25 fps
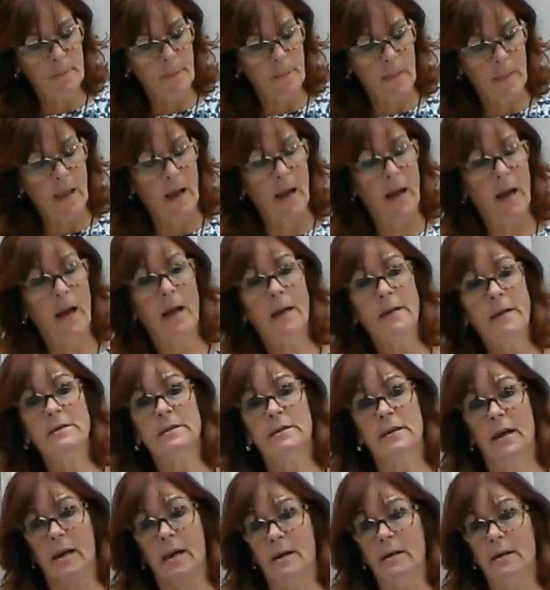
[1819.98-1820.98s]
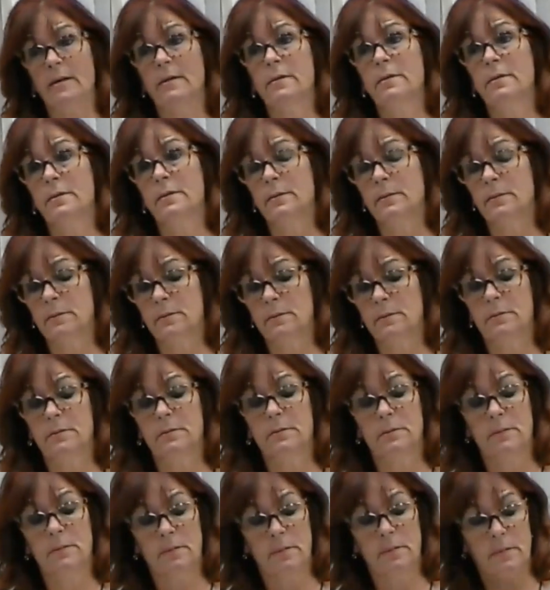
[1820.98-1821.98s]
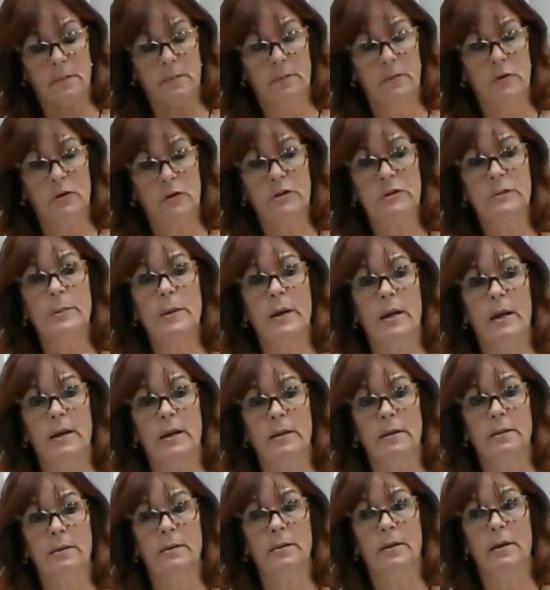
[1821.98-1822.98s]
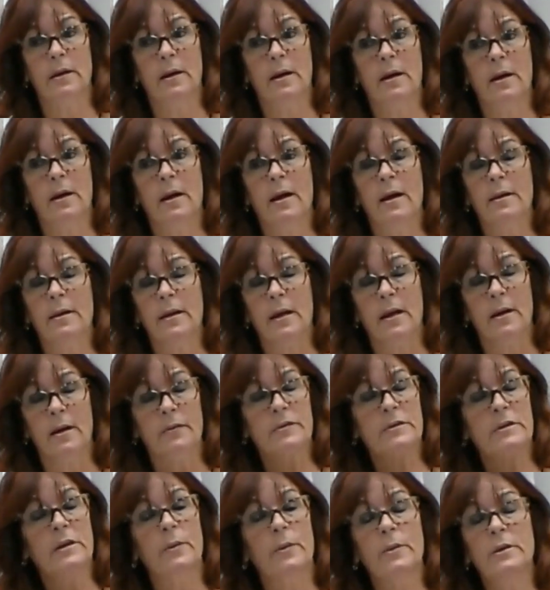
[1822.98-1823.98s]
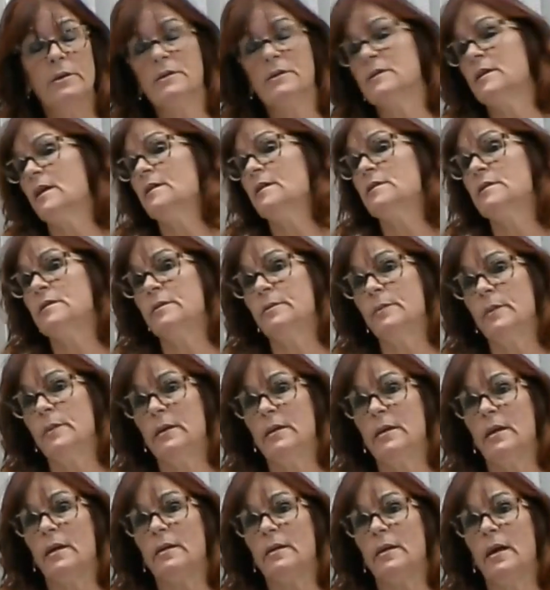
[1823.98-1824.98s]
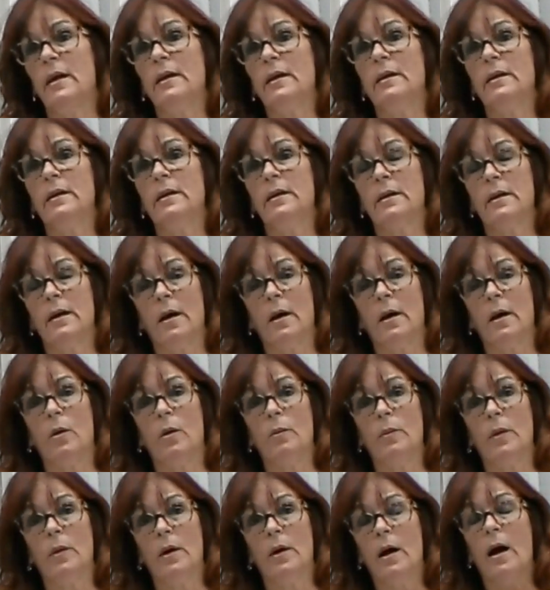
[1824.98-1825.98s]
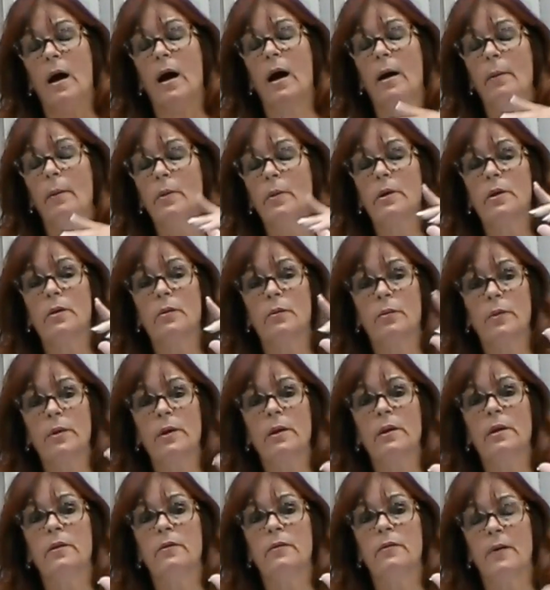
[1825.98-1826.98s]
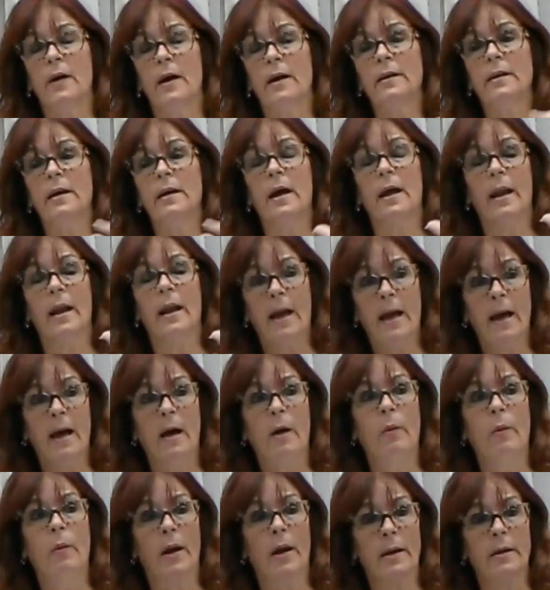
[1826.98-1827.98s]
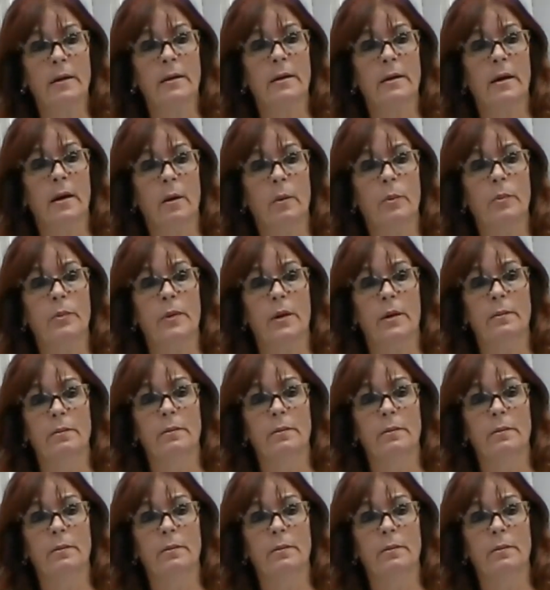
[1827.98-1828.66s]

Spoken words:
I say, just me, that if someone says to me that they need help, I'm going to really find out how I can help them.